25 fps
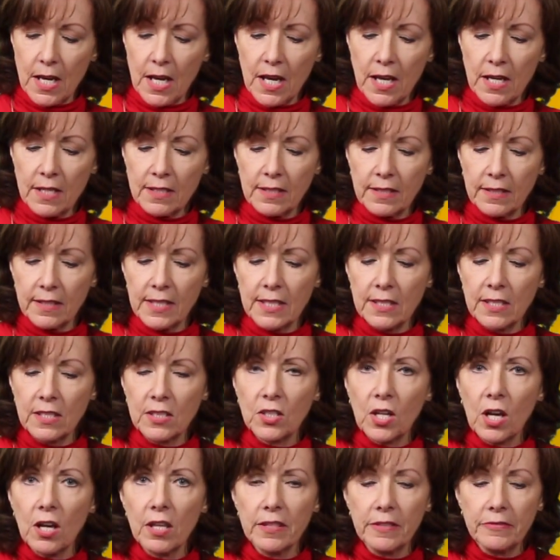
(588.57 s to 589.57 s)
So this is
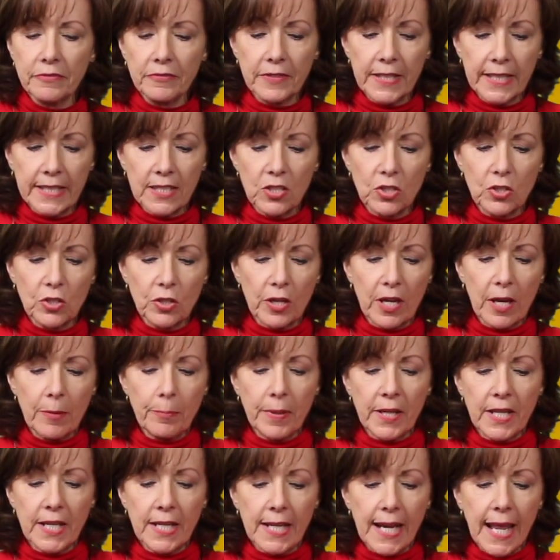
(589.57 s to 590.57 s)
called the Flex Strap,
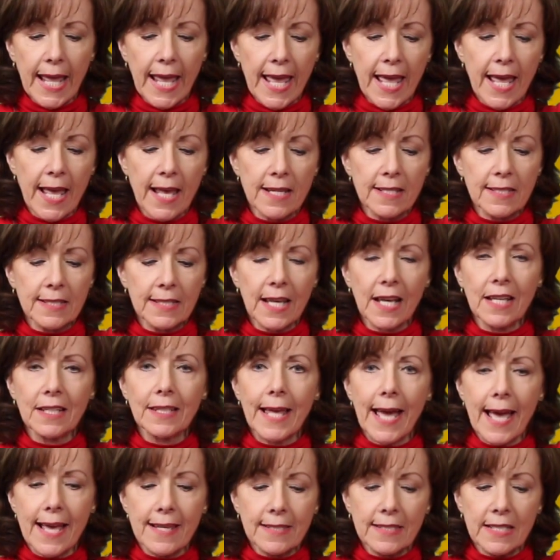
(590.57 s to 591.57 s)
and it has
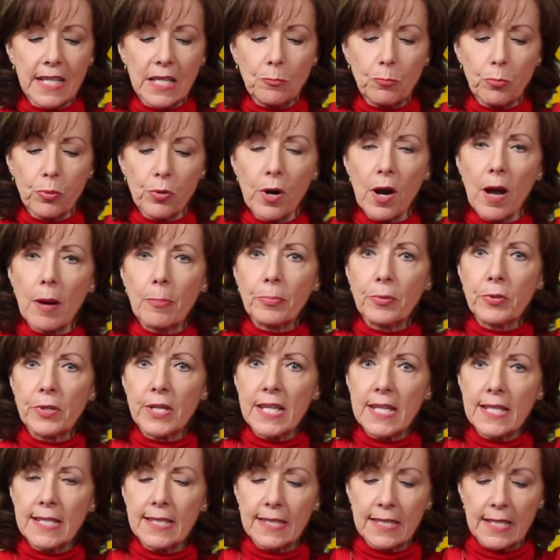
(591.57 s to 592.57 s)
elastic
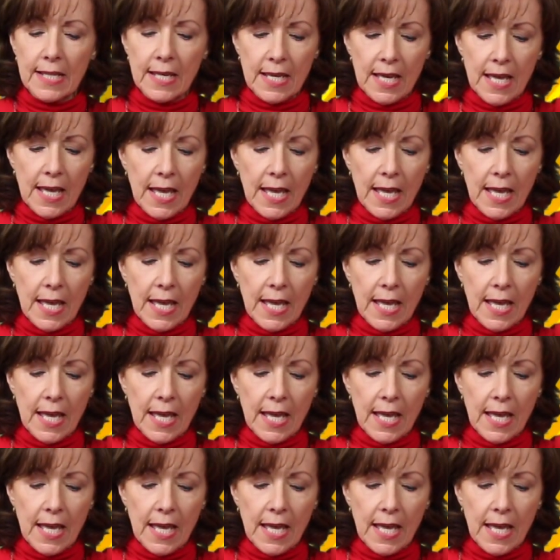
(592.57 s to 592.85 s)
properties,